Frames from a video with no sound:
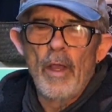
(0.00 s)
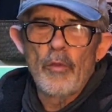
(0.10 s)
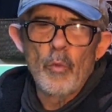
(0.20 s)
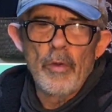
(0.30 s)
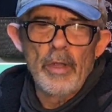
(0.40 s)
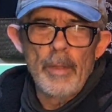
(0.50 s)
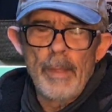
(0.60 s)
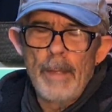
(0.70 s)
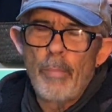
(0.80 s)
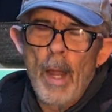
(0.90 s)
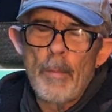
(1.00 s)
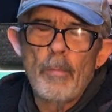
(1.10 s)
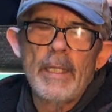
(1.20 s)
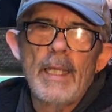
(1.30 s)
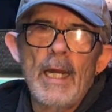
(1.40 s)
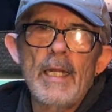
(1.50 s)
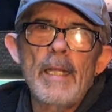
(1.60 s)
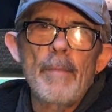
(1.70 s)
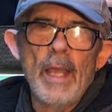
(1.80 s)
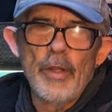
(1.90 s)
else we're going to be. Probably Kennedy
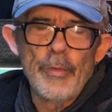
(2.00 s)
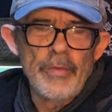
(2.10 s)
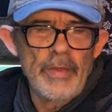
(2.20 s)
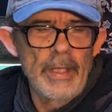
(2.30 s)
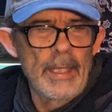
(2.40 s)
Meadows